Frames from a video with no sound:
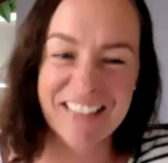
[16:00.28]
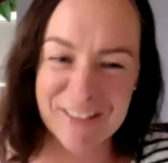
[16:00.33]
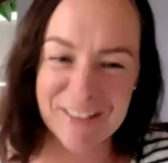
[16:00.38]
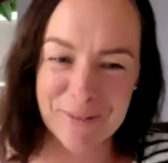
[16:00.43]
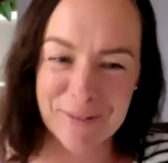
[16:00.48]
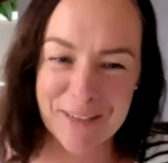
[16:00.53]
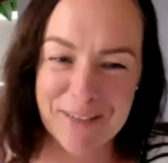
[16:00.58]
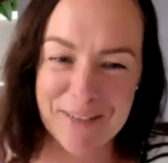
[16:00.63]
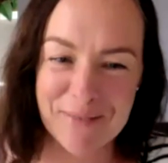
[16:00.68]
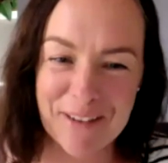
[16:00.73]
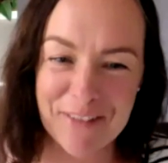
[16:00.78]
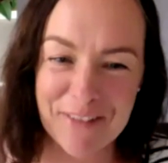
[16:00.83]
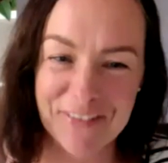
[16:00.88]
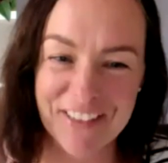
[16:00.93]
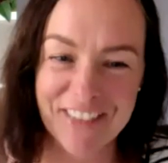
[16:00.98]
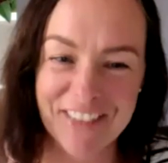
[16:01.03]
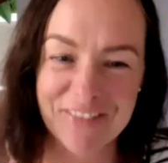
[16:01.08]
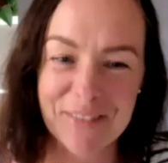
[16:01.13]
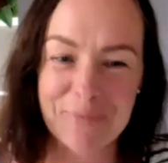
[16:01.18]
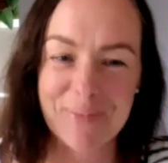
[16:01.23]
that's one of my
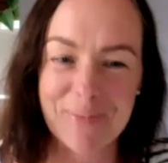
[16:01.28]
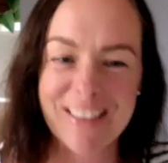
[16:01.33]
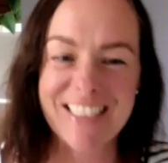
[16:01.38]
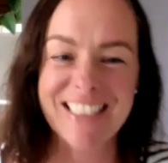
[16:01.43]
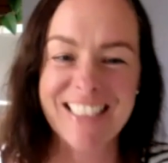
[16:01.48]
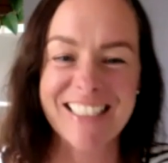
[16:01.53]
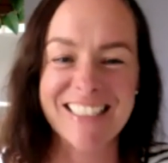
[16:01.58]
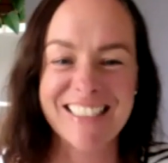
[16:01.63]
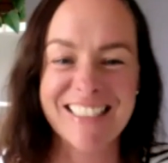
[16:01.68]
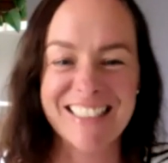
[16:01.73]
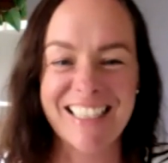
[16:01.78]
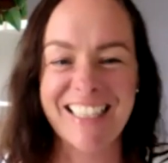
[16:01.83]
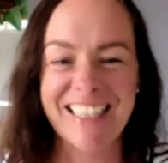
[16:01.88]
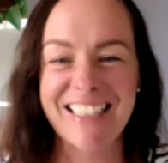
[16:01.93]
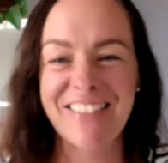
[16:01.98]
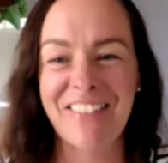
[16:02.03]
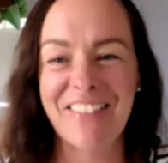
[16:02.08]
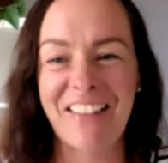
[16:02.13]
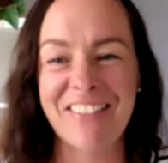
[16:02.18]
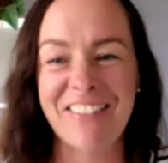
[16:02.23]
favorite pictures. Yeah, I
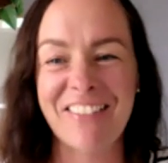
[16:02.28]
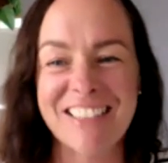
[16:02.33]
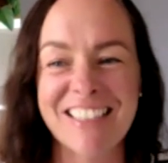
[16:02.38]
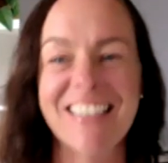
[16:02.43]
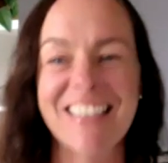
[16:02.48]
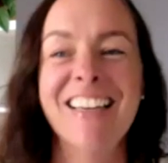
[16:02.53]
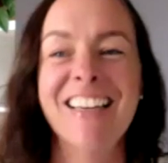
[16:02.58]
love that one.